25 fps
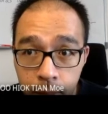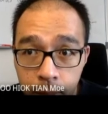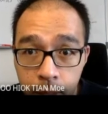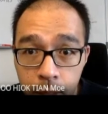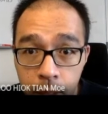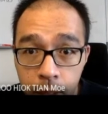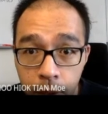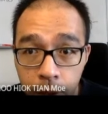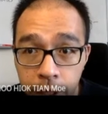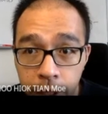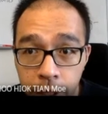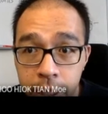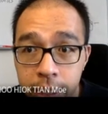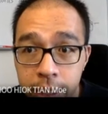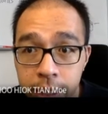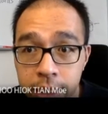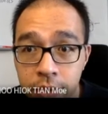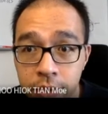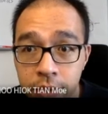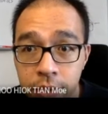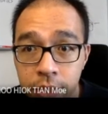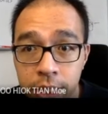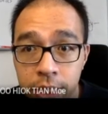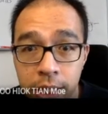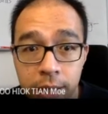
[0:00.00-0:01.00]
Okay, is
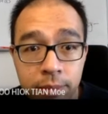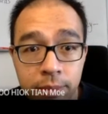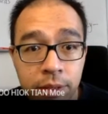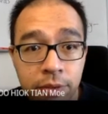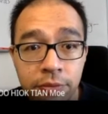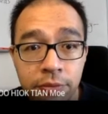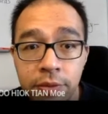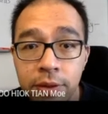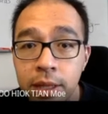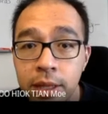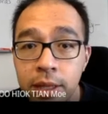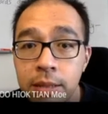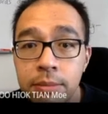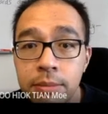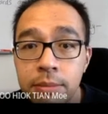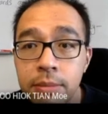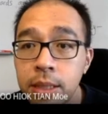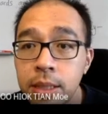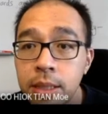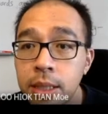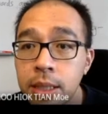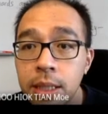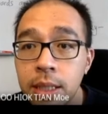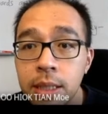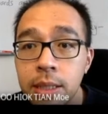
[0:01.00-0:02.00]
to heat up the
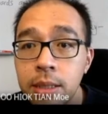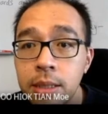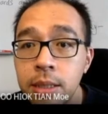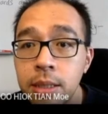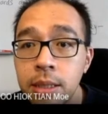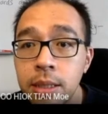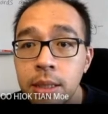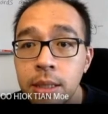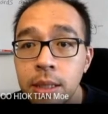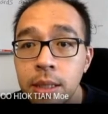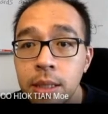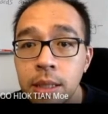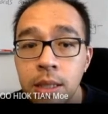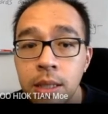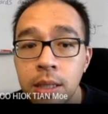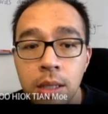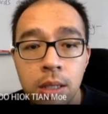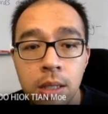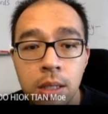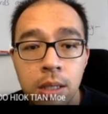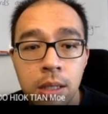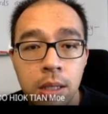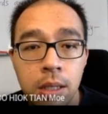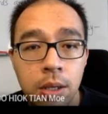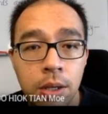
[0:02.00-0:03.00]
filament.
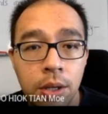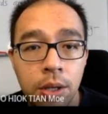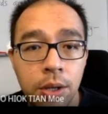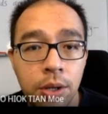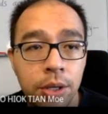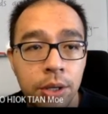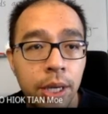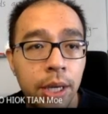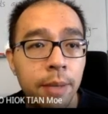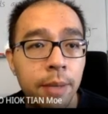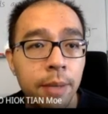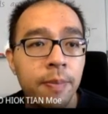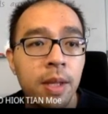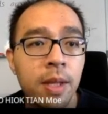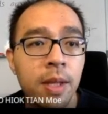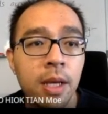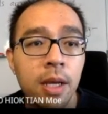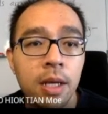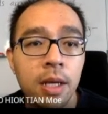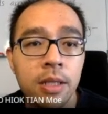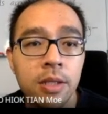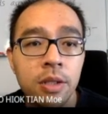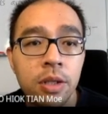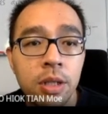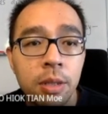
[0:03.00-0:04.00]
Okay,
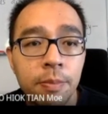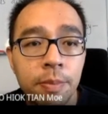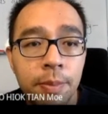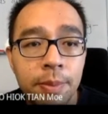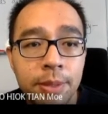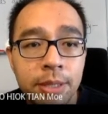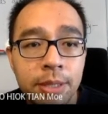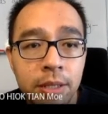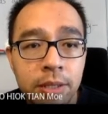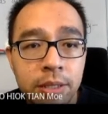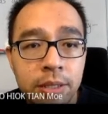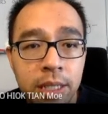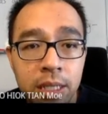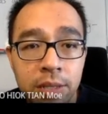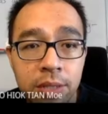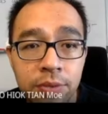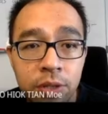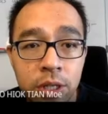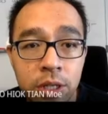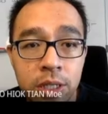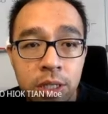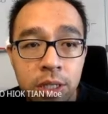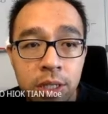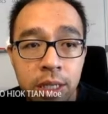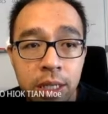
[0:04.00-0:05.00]
so the purpose of 6 volt
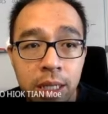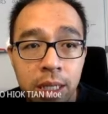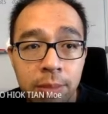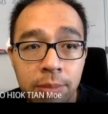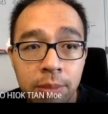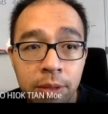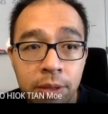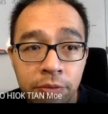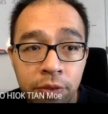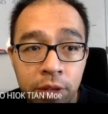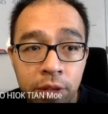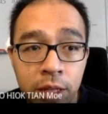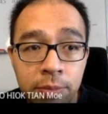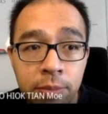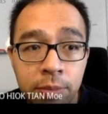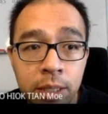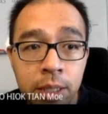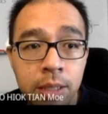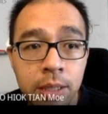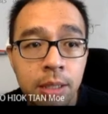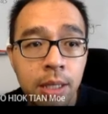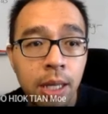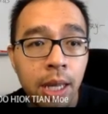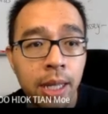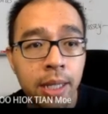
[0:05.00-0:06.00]
is to heat up the
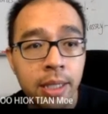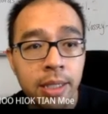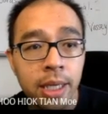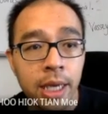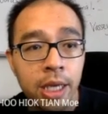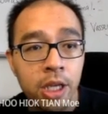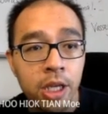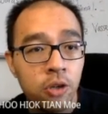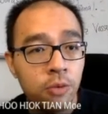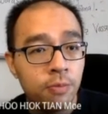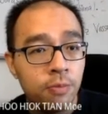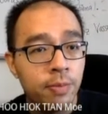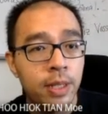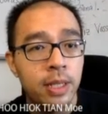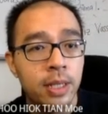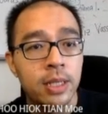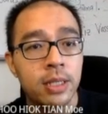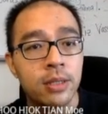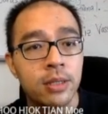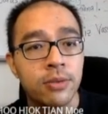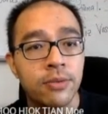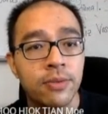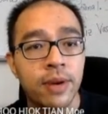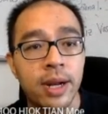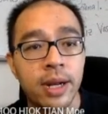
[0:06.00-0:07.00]
filament, and can you
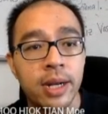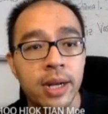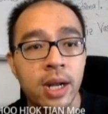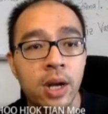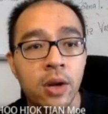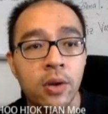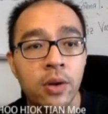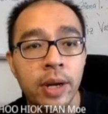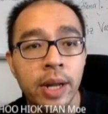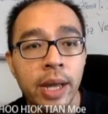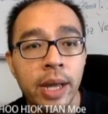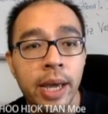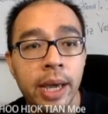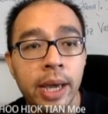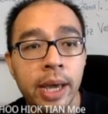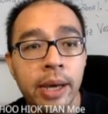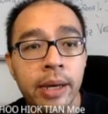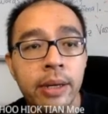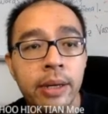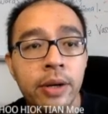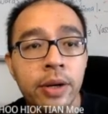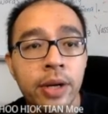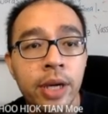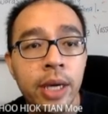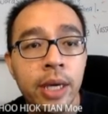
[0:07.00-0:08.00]
please write down
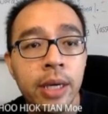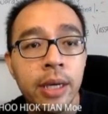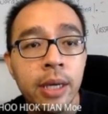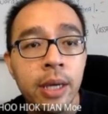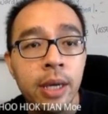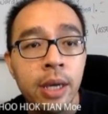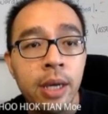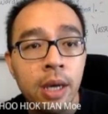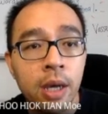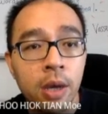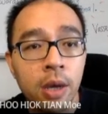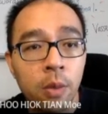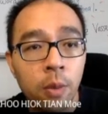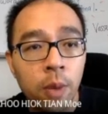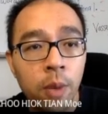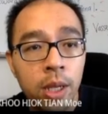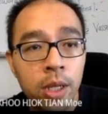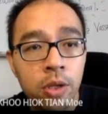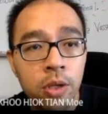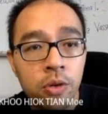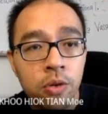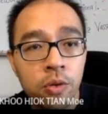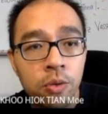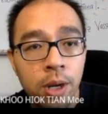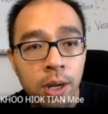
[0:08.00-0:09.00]
there, okay, when
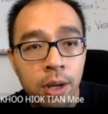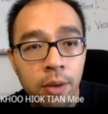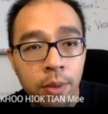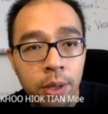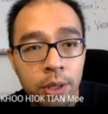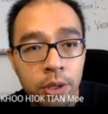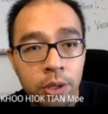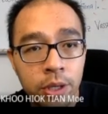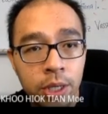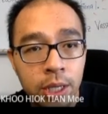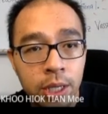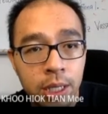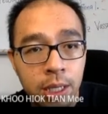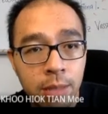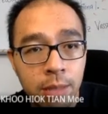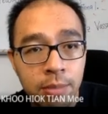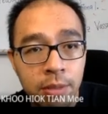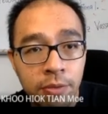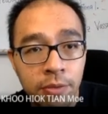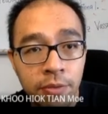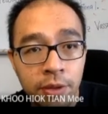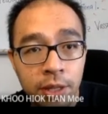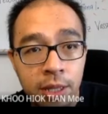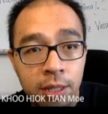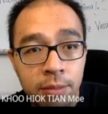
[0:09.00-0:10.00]
you heat up the
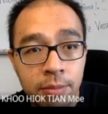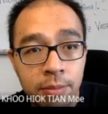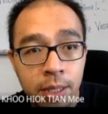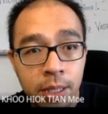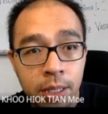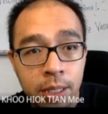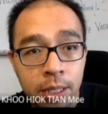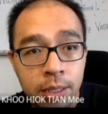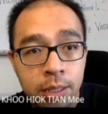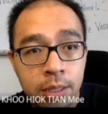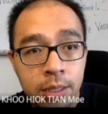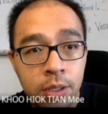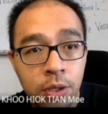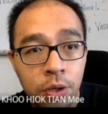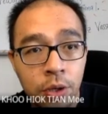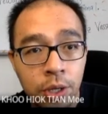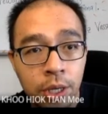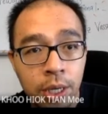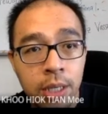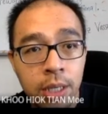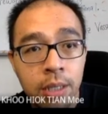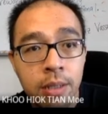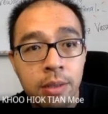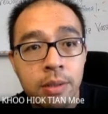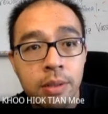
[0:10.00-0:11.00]
filament,
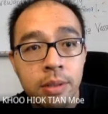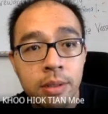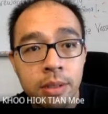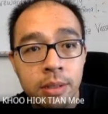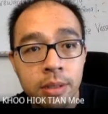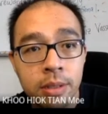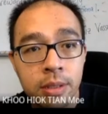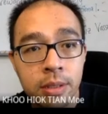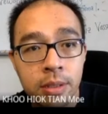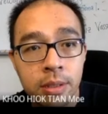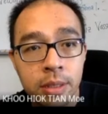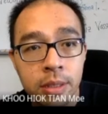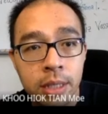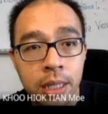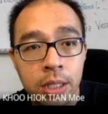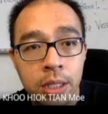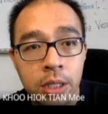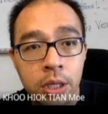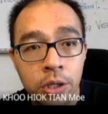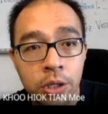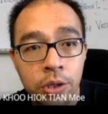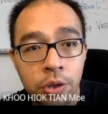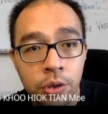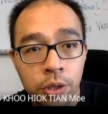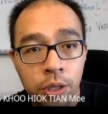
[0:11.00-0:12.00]
okay, then
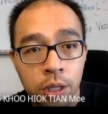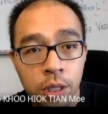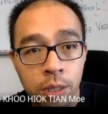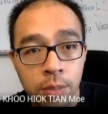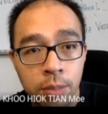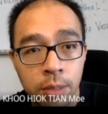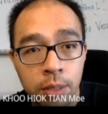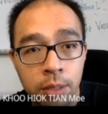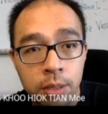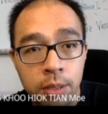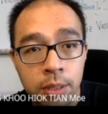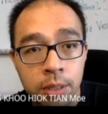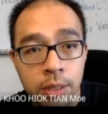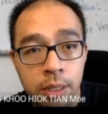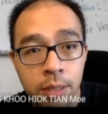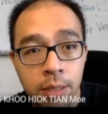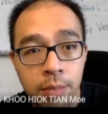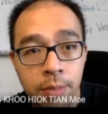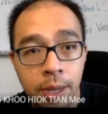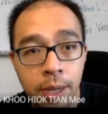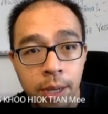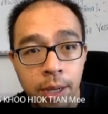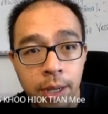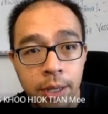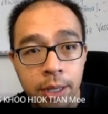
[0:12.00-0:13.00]
you're talking about
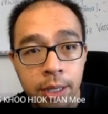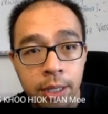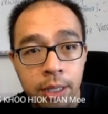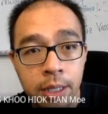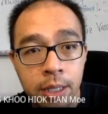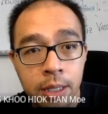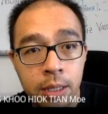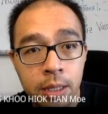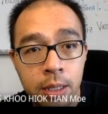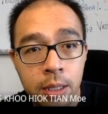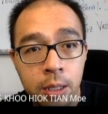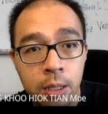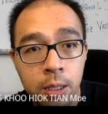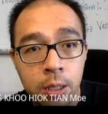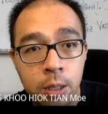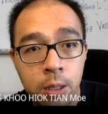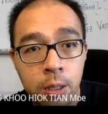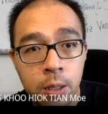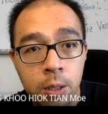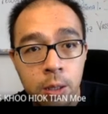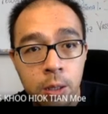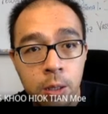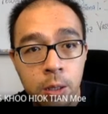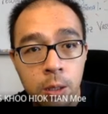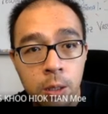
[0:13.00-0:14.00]
thermionic
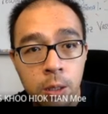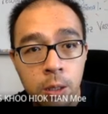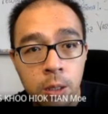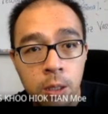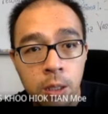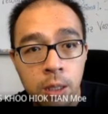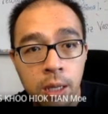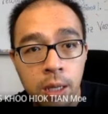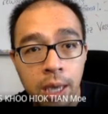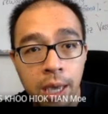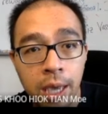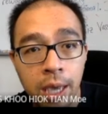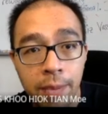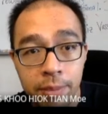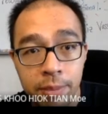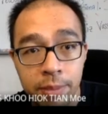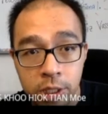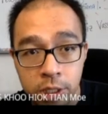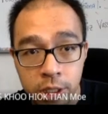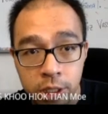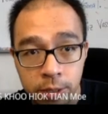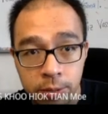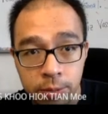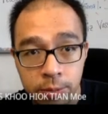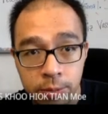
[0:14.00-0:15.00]
emission,